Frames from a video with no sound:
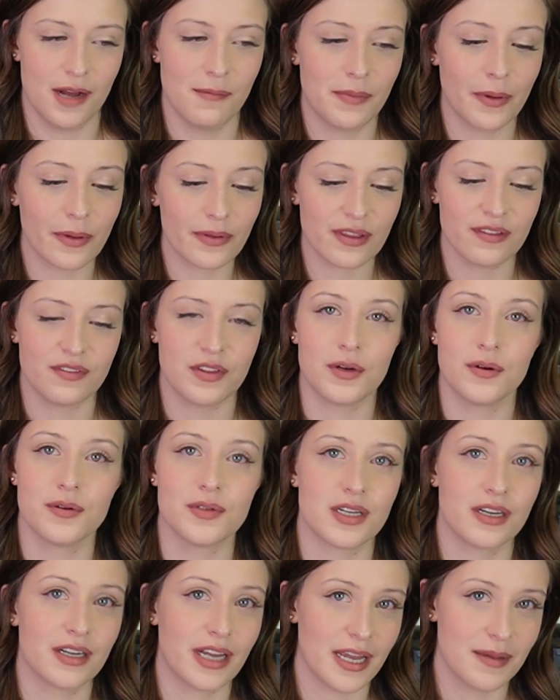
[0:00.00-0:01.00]
Both of those
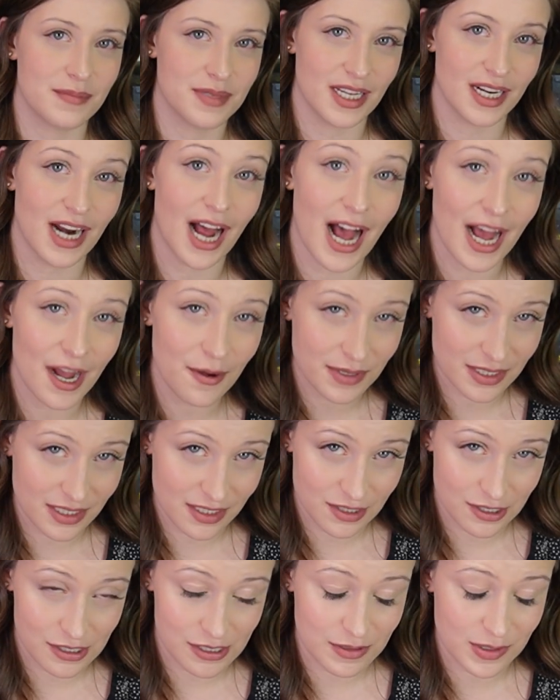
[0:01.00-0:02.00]
are games that I was
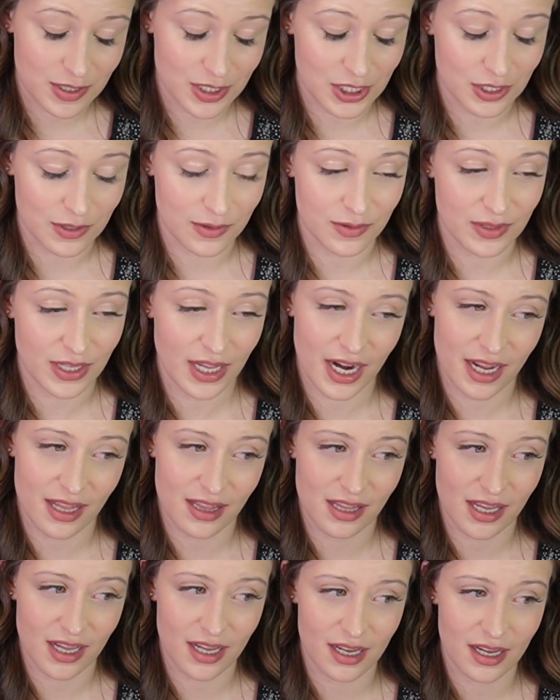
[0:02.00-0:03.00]
introduced to that I
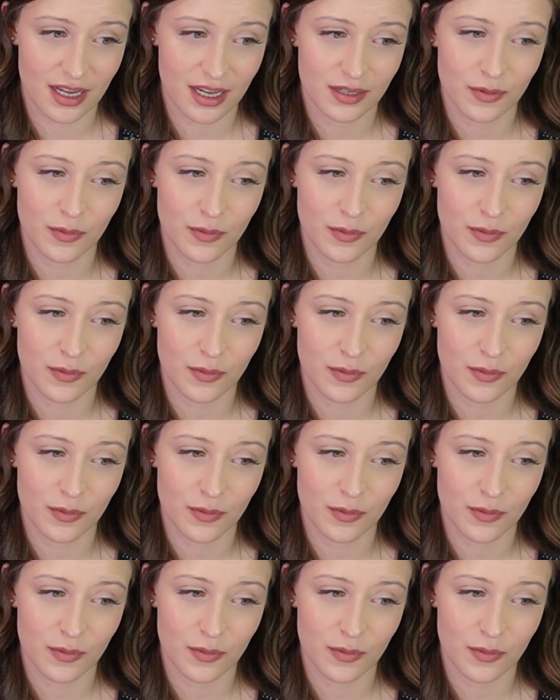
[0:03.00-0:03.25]
think